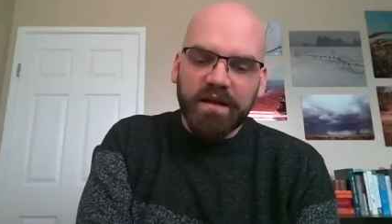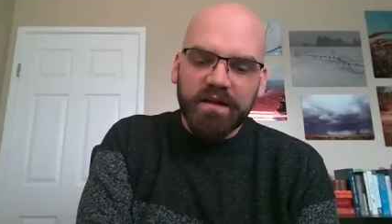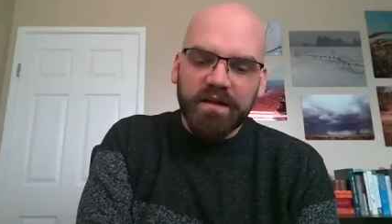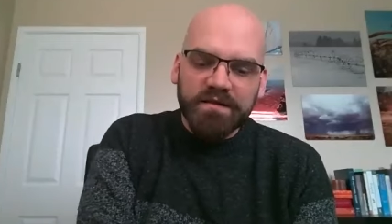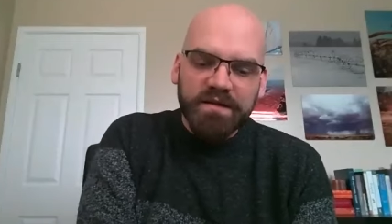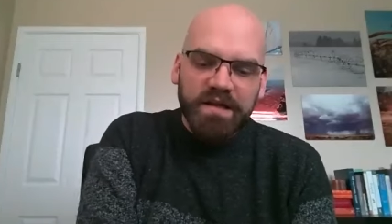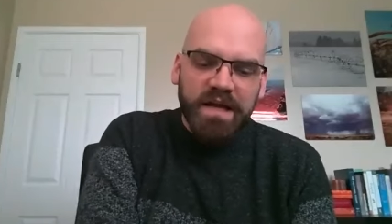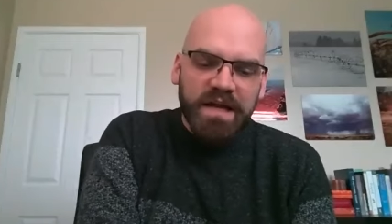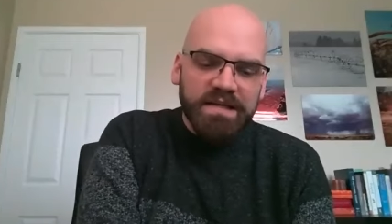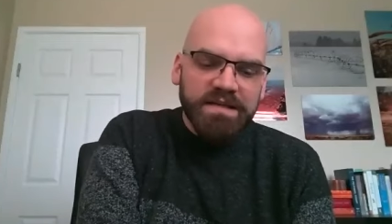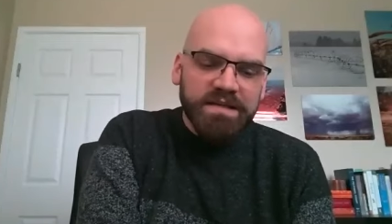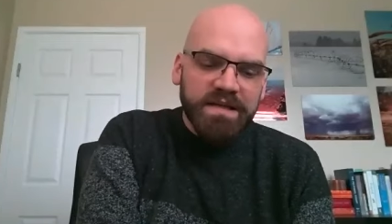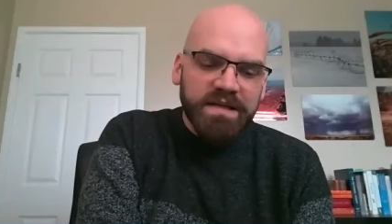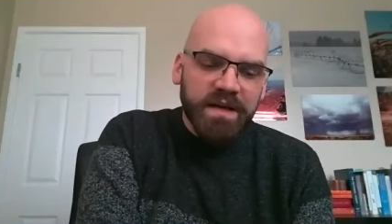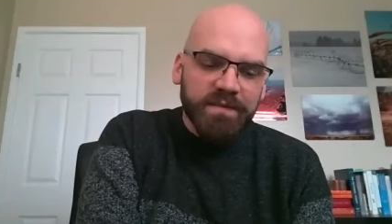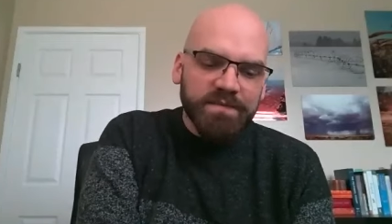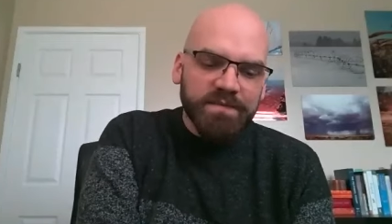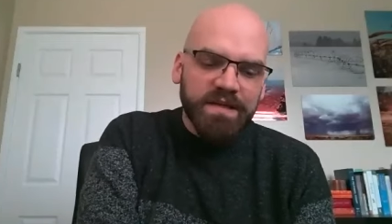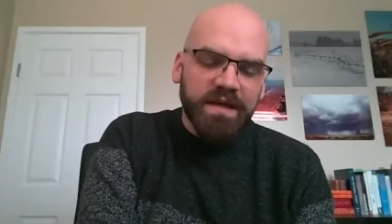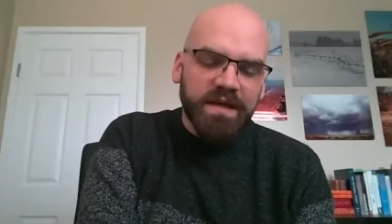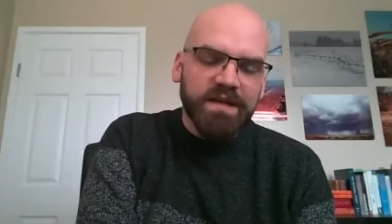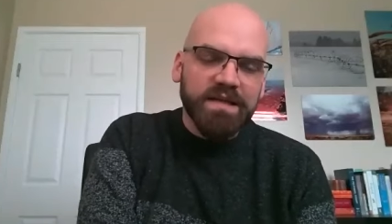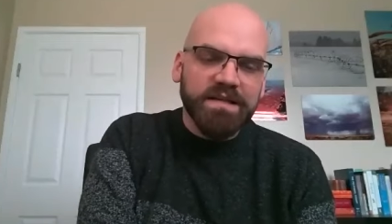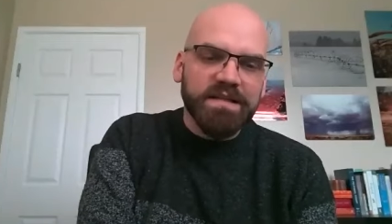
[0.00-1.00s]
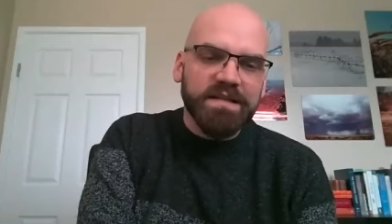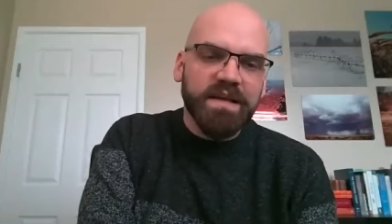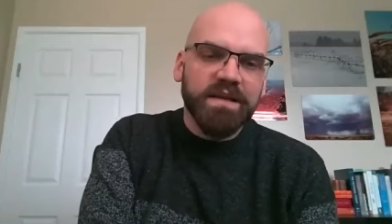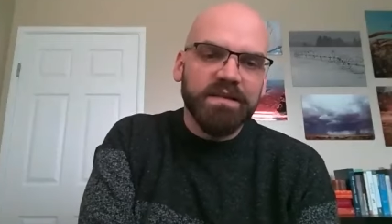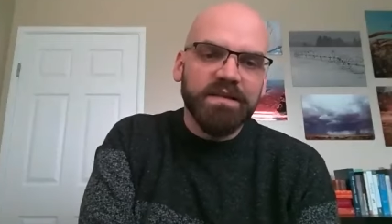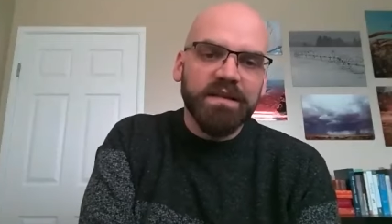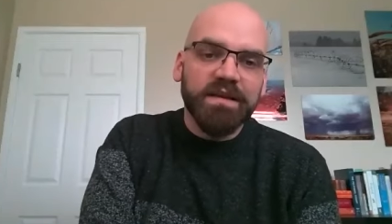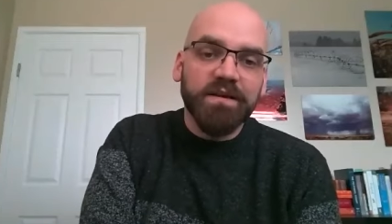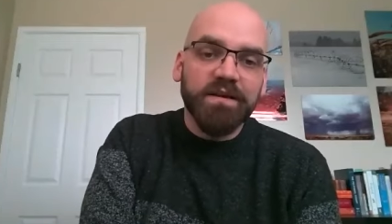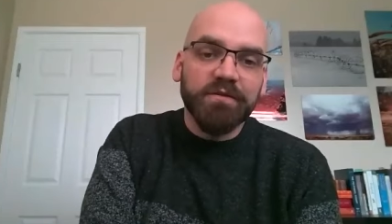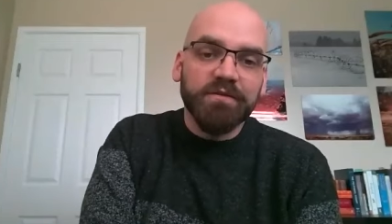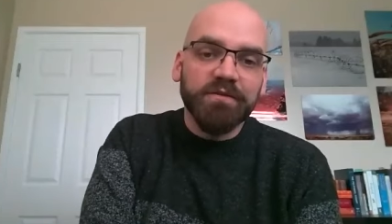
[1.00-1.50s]
Nine times out of 10,
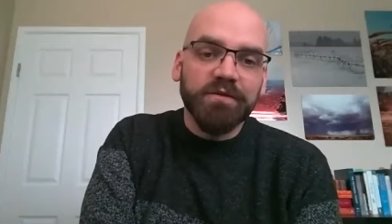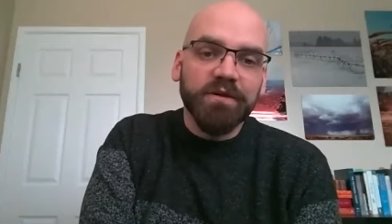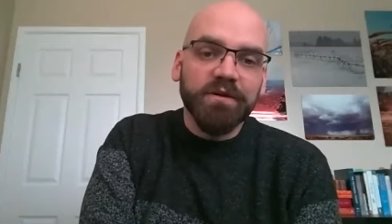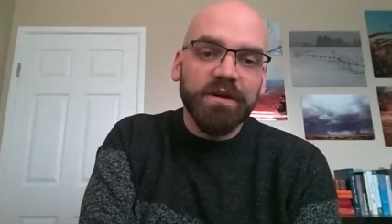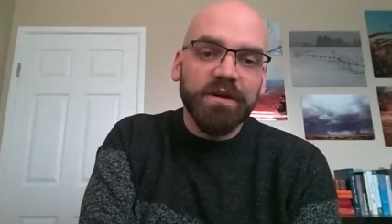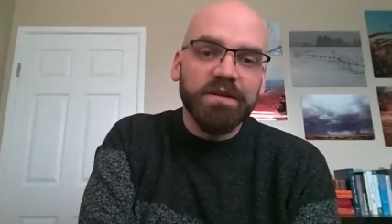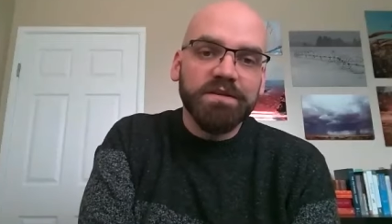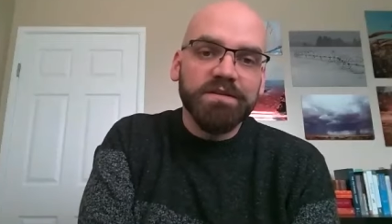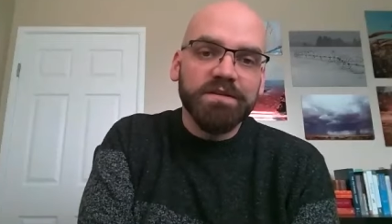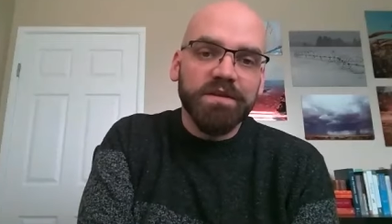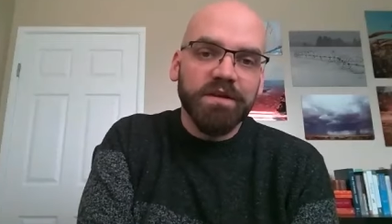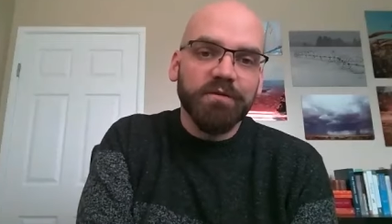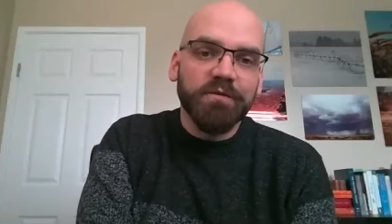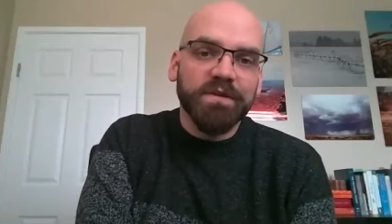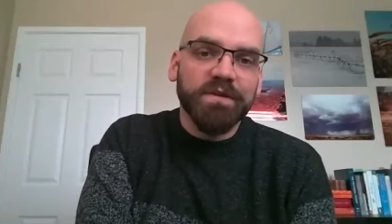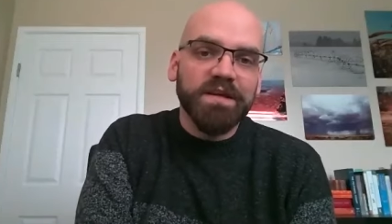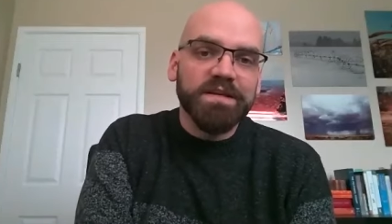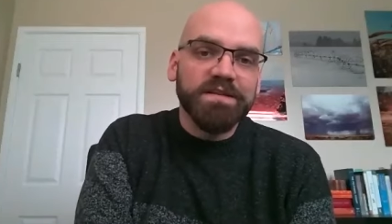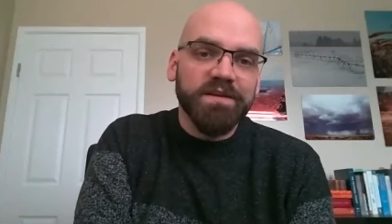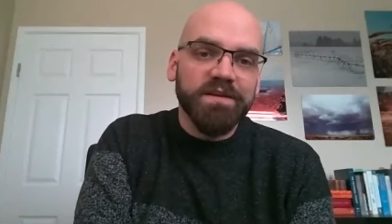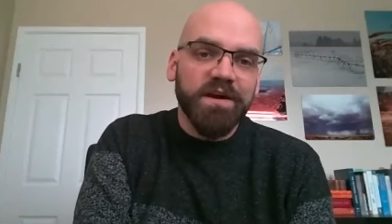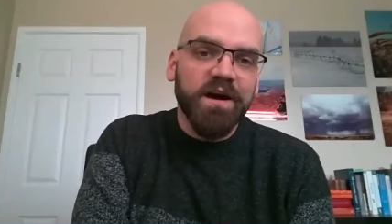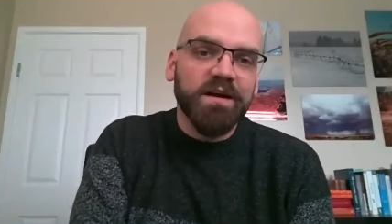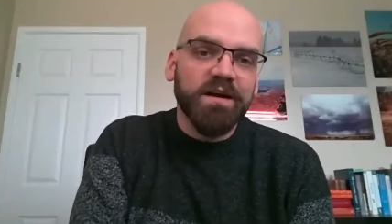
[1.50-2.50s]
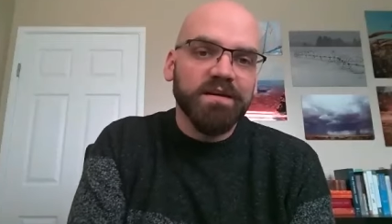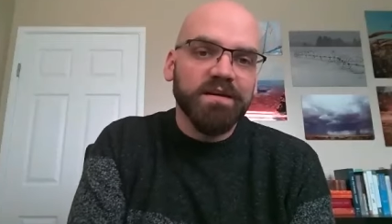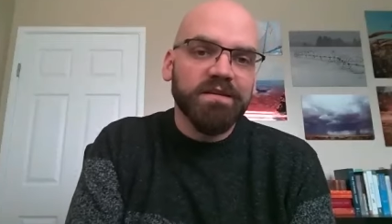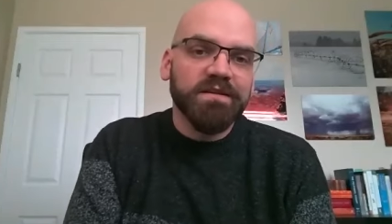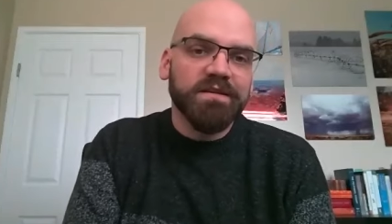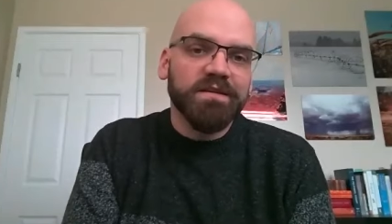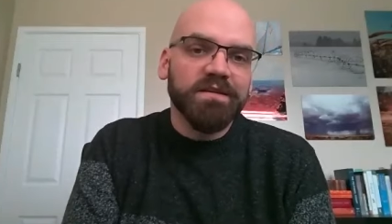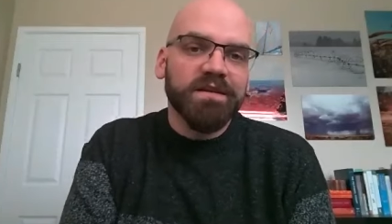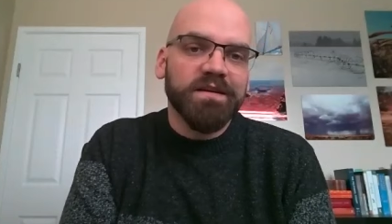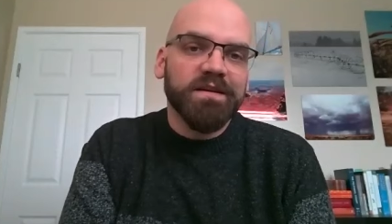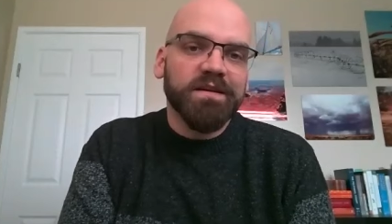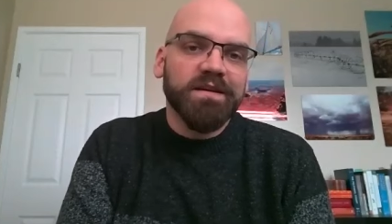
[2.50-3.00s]
they don't look at each other when they talk
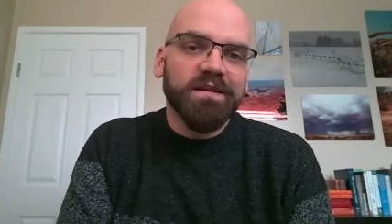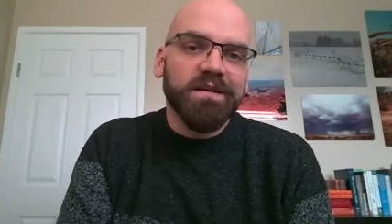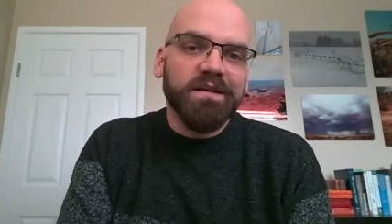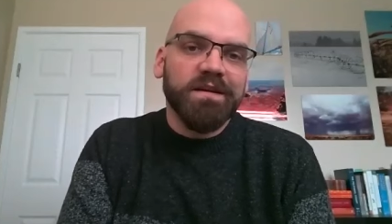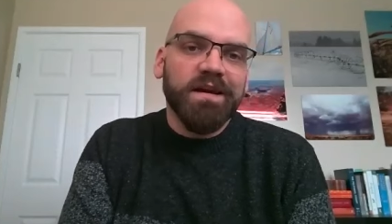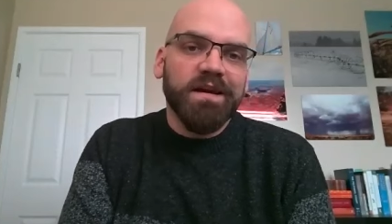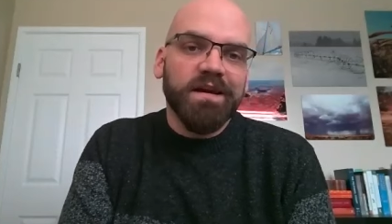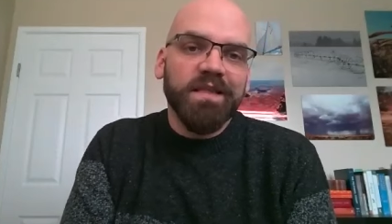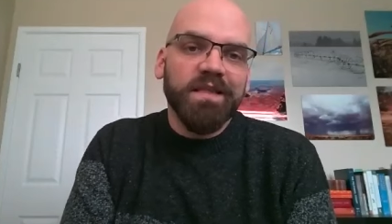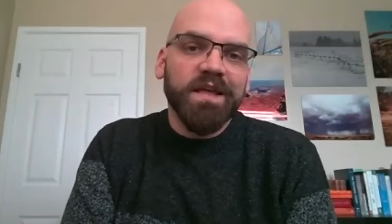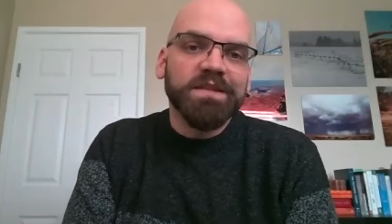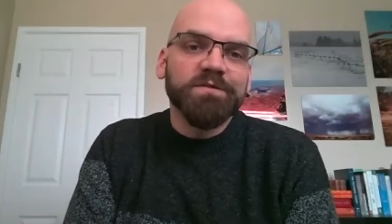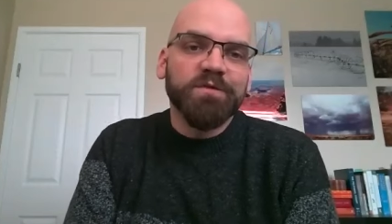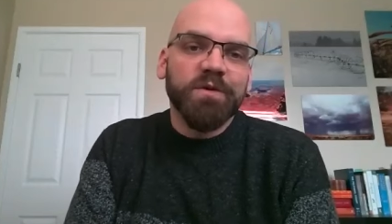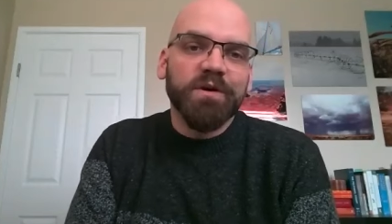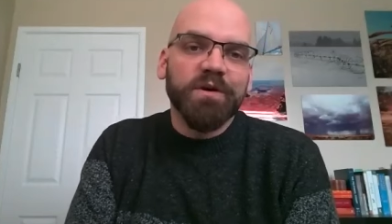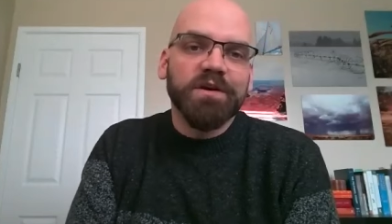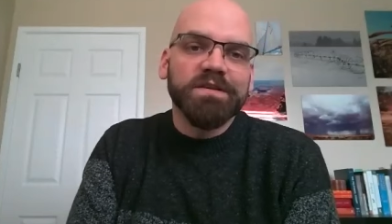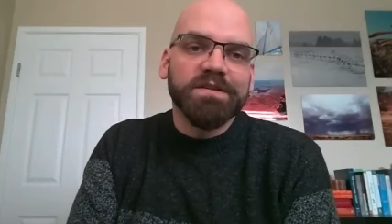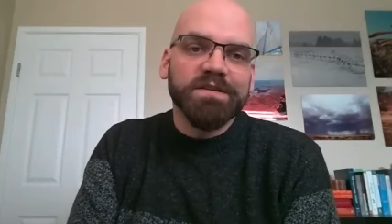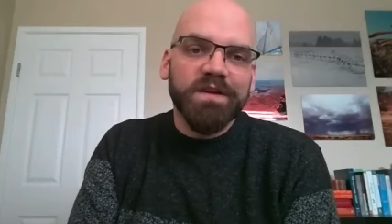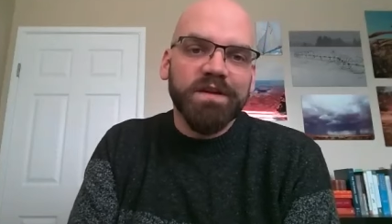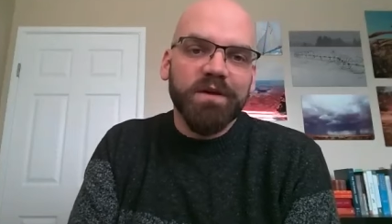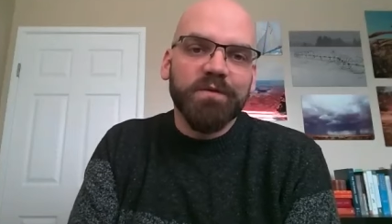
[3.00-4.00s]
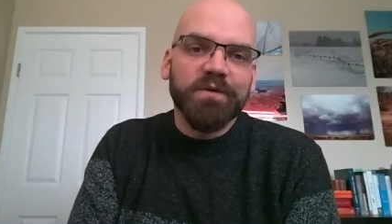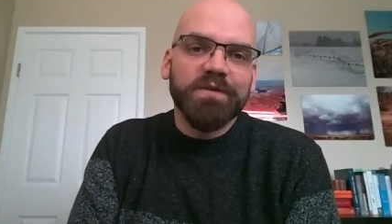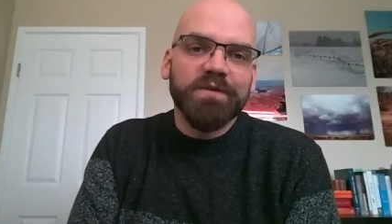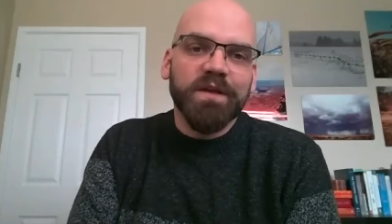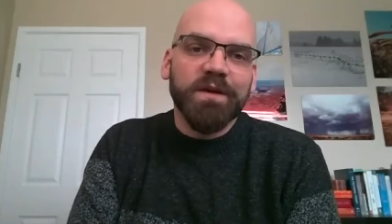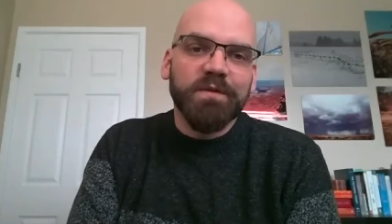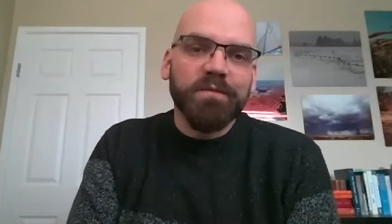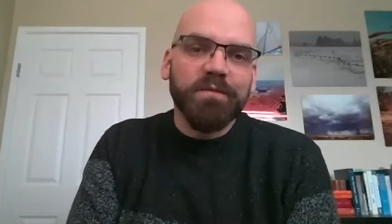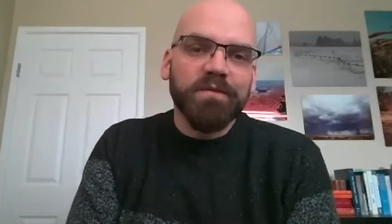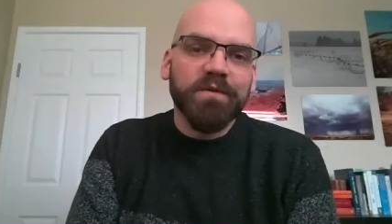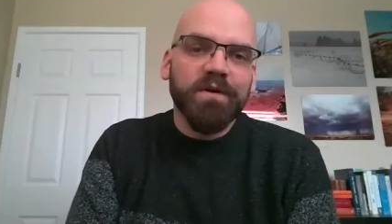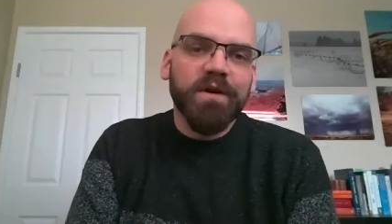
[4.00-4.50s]
and that's where I'll start with
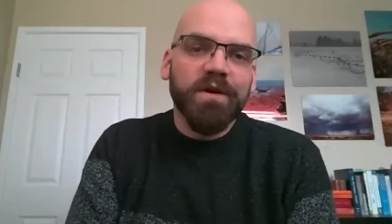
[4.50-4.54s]
them.